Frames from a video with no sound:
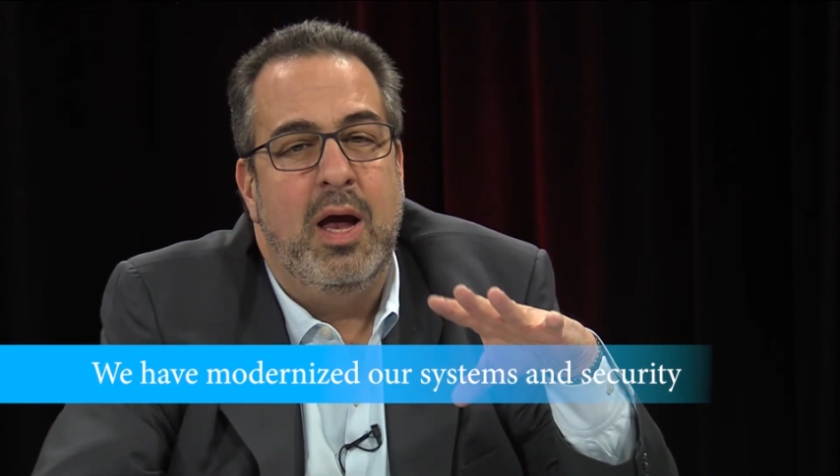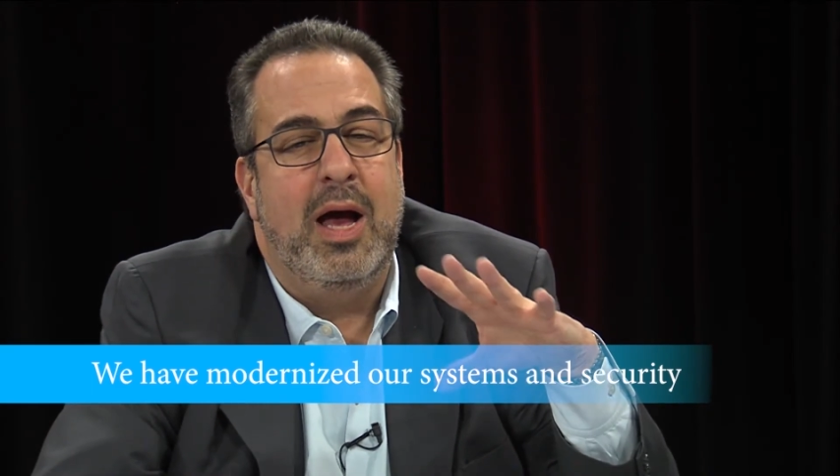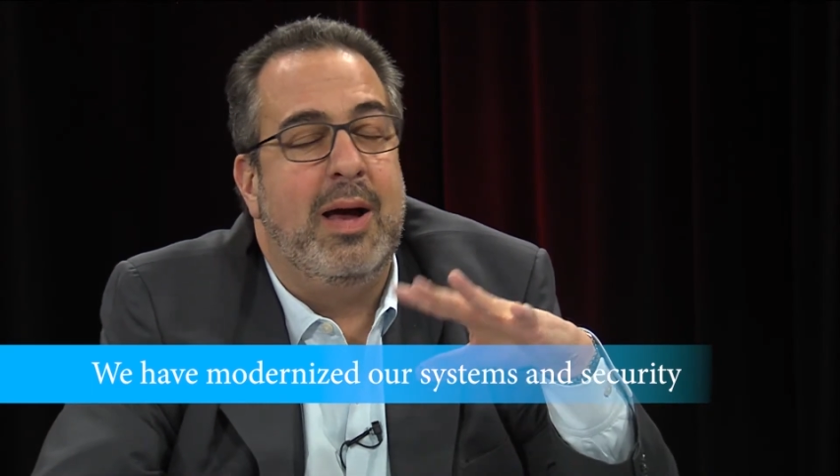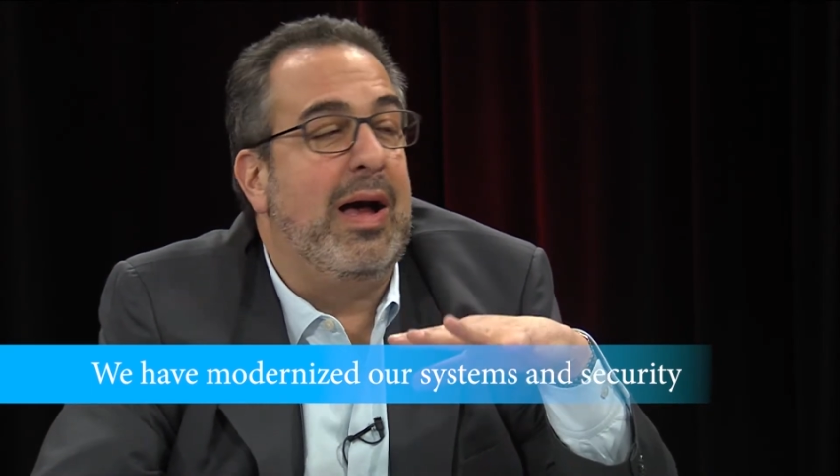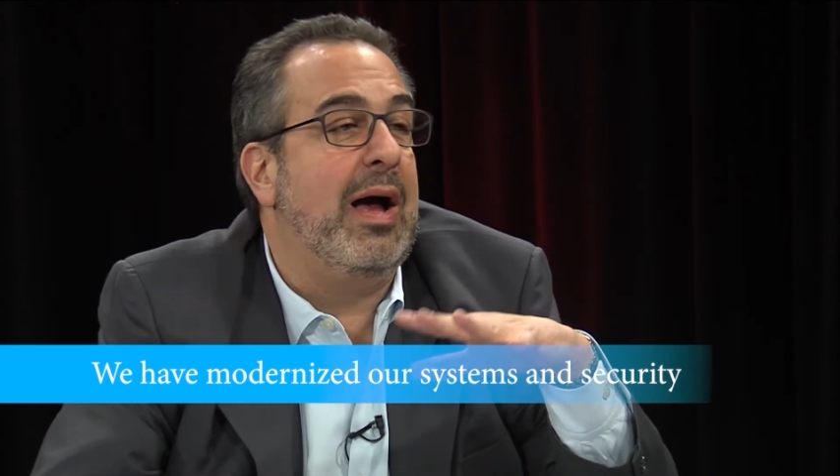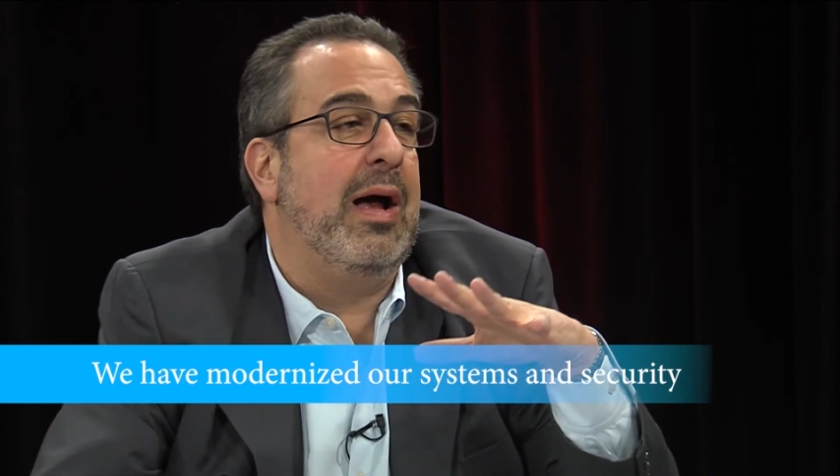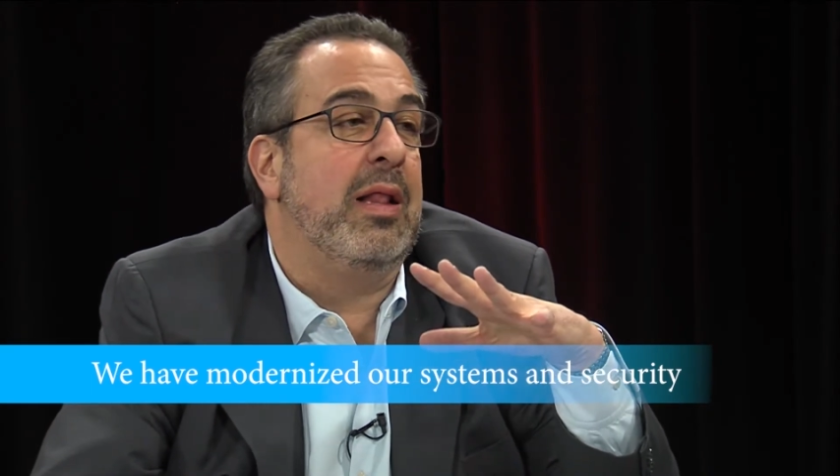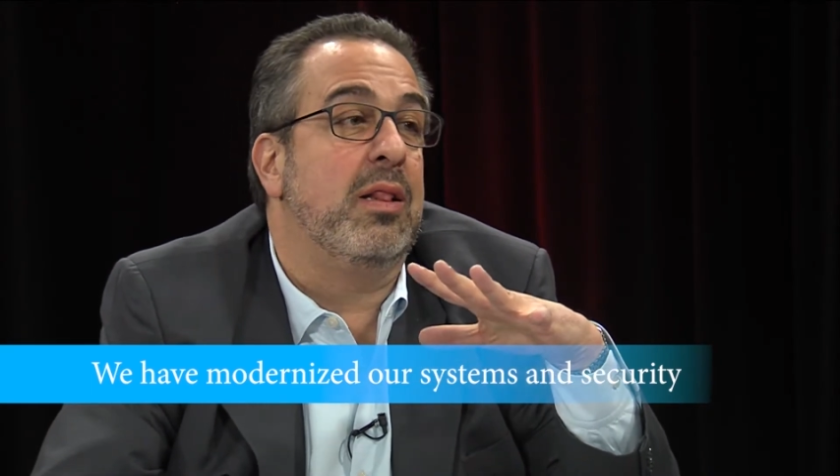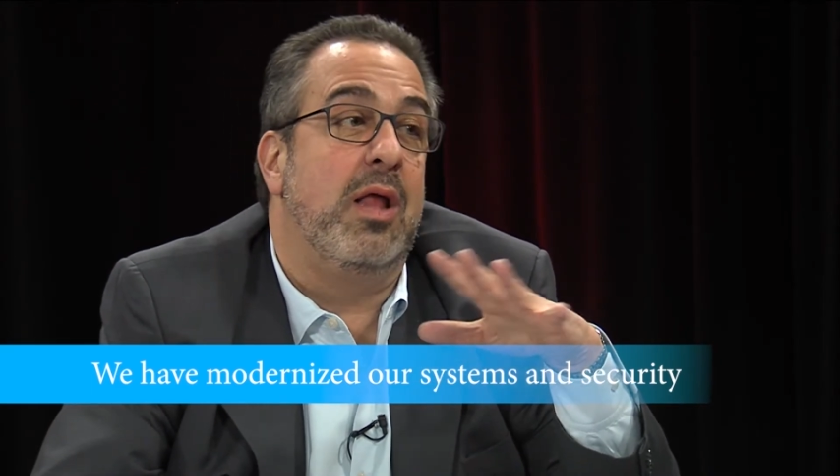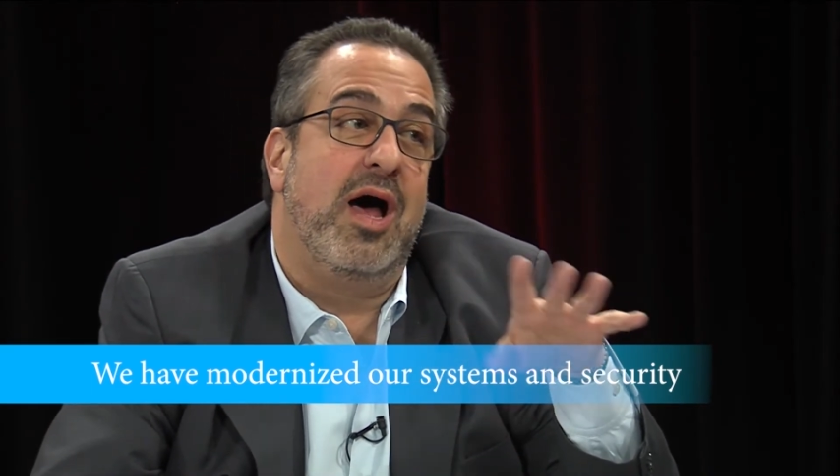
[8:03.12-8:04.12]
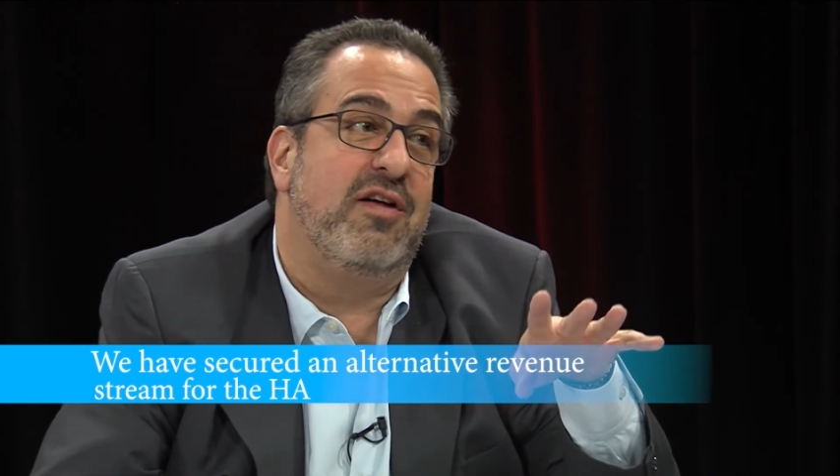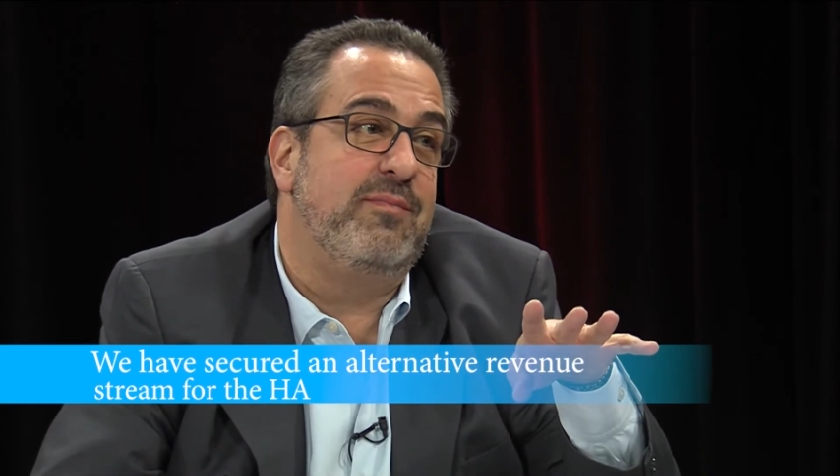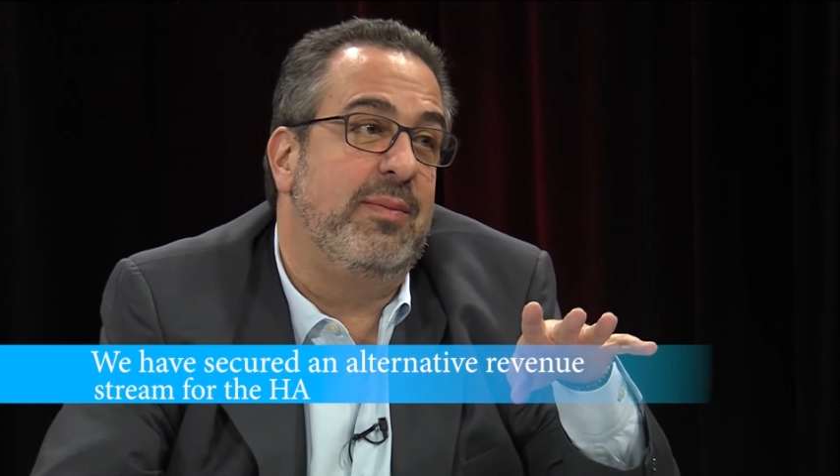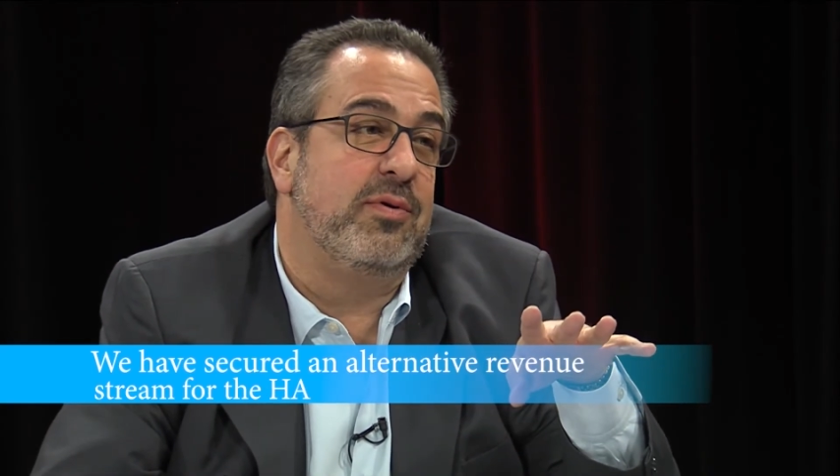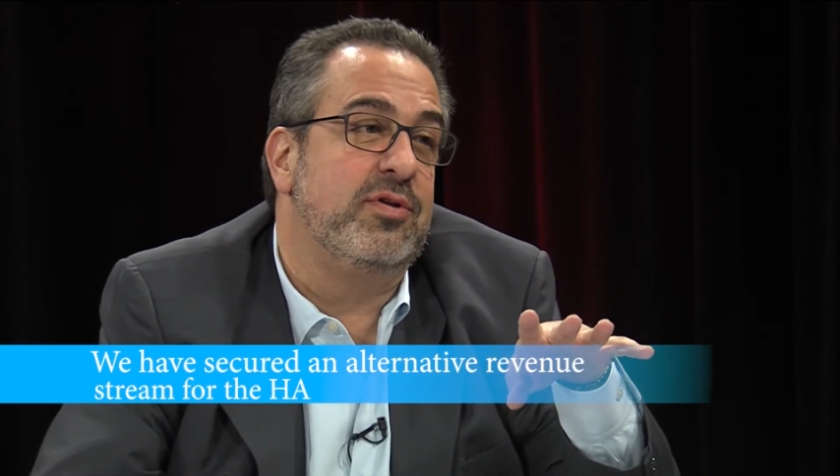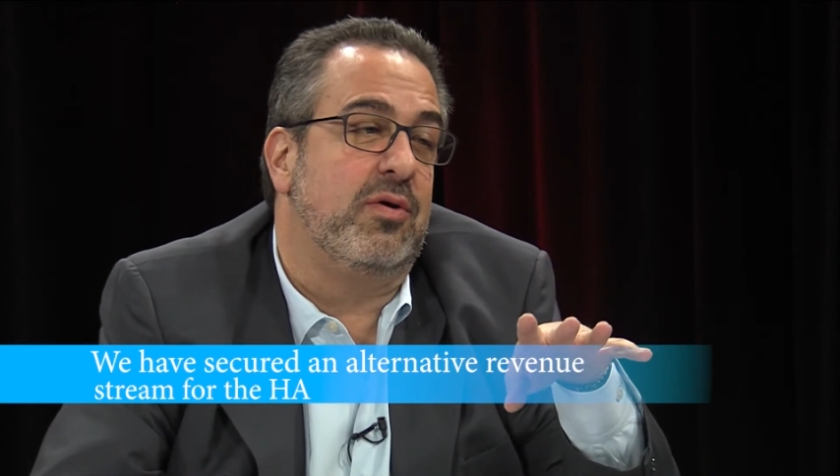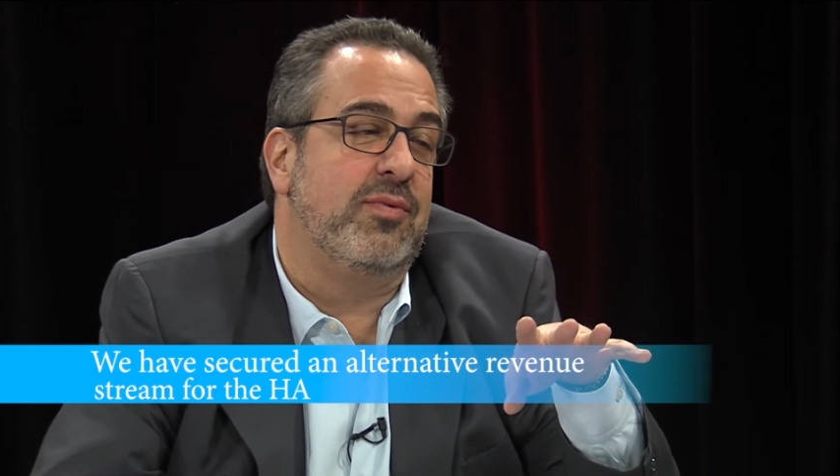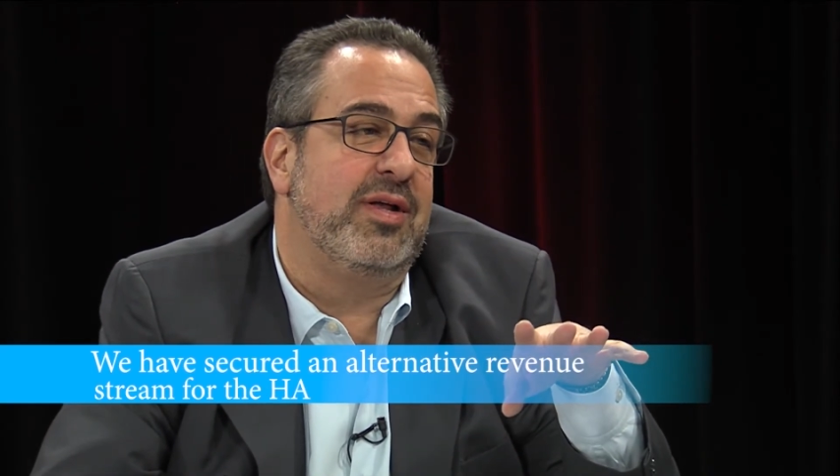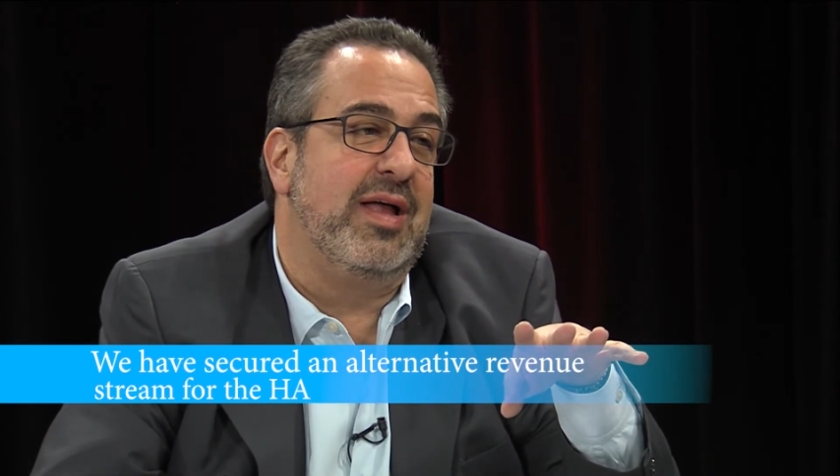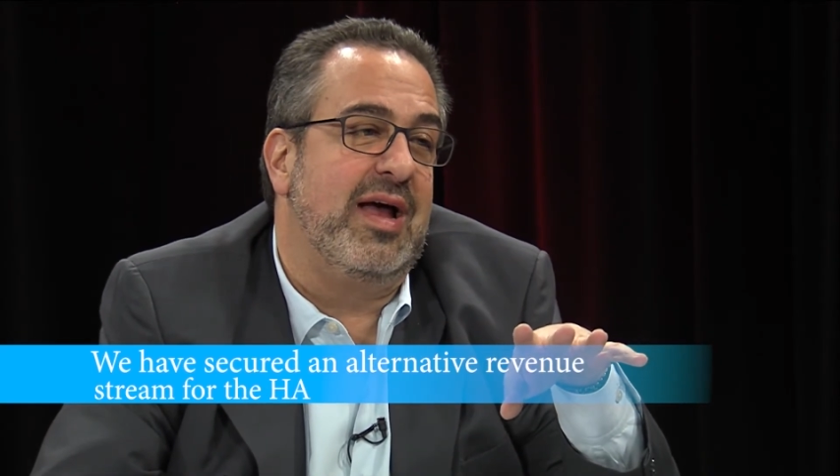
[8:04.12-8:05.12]
Uh, a lot of people don't
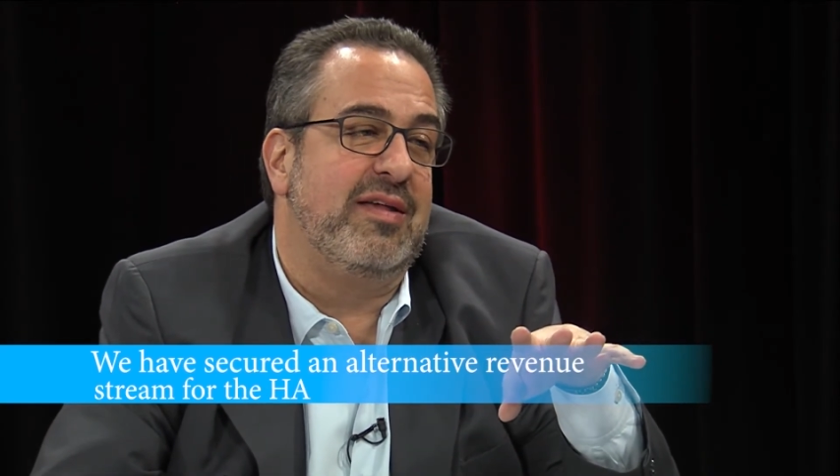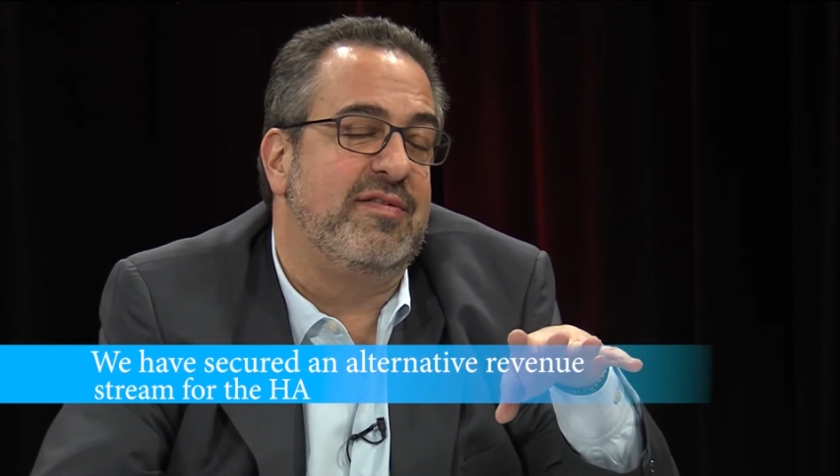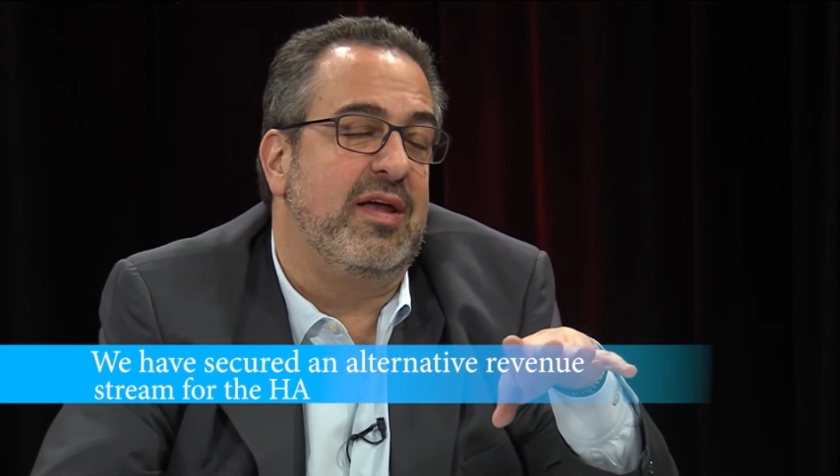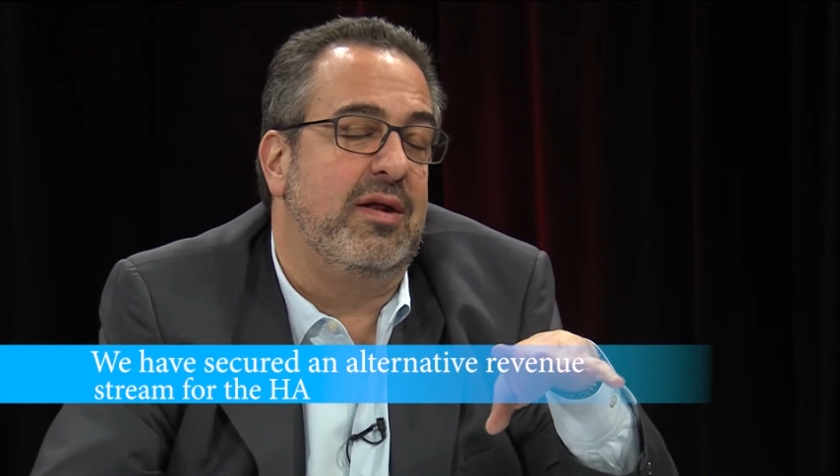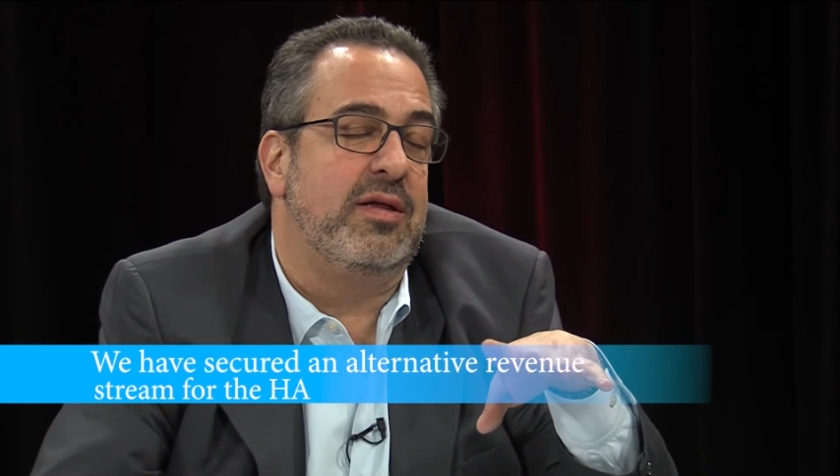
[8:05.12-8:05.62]
realize that